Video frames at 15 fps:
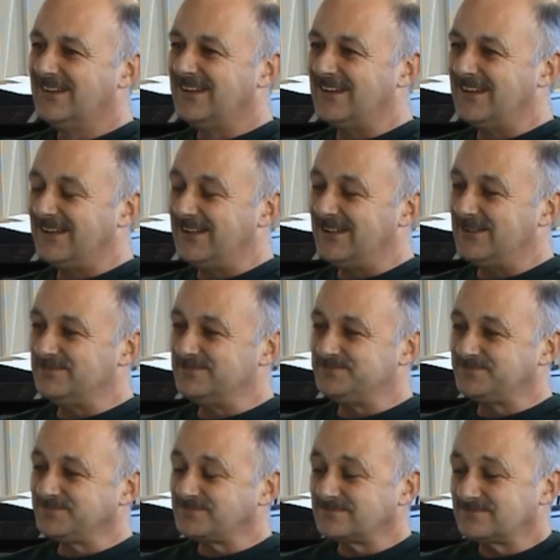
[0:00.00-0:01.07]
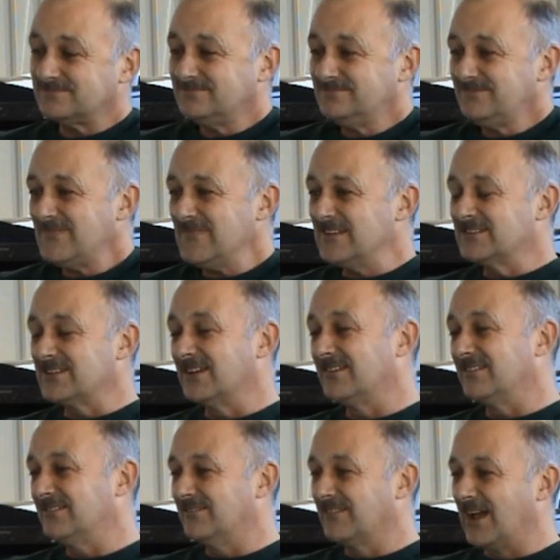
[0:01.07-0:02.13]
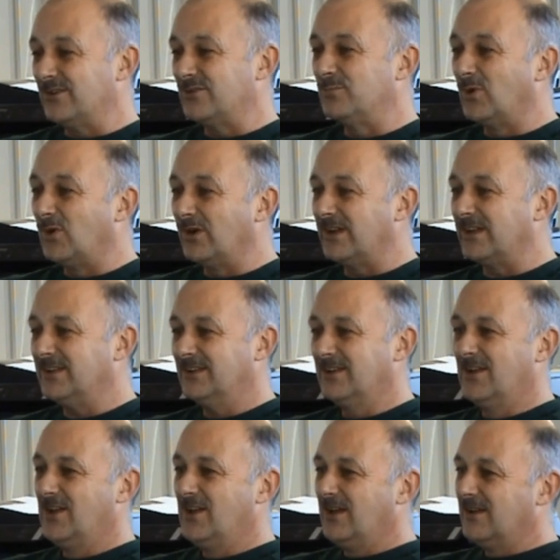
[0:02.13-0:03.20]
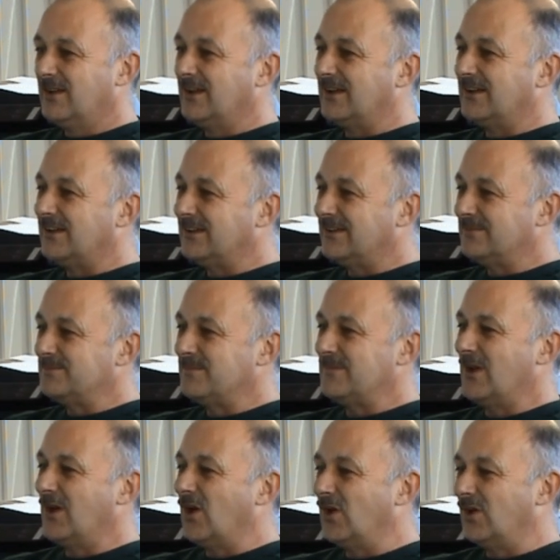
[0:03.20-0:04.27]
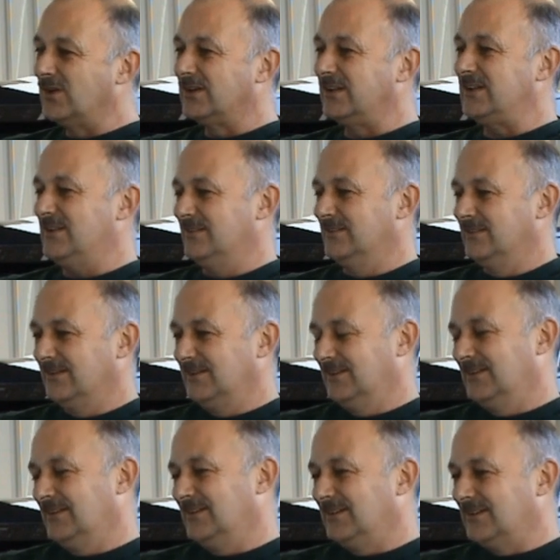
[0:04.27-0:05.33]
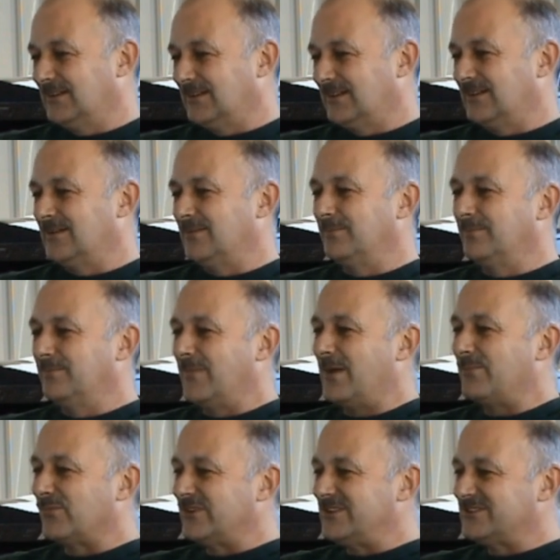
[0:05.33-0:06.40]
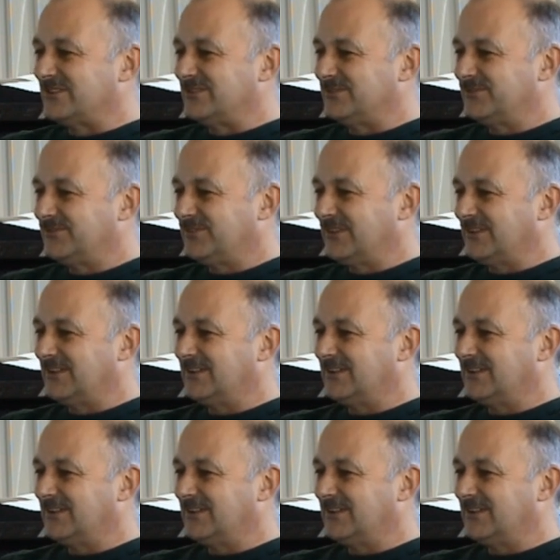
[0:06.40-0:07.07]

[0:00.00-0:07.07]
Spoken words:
So they were my early memories of